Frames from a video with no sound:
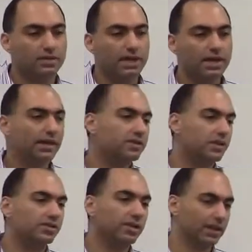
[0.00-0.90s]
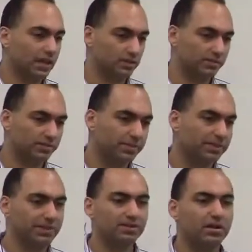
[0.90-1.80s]
Yeah, headache is also uncountable.
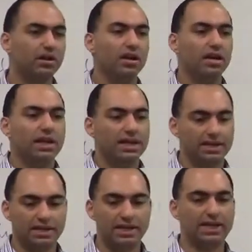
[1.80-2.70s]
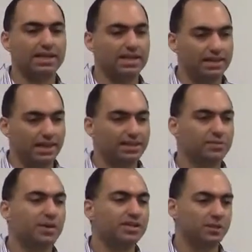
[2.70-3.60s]
But these are in
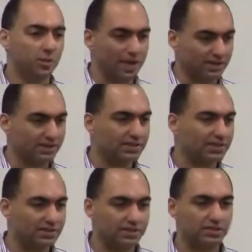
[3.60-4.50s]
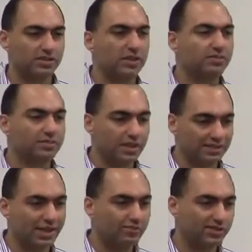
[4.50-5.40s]
expression ways. These are some
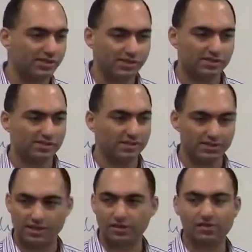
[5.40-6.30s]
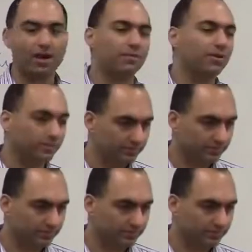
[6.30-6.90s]
exceptions. This is not grammar.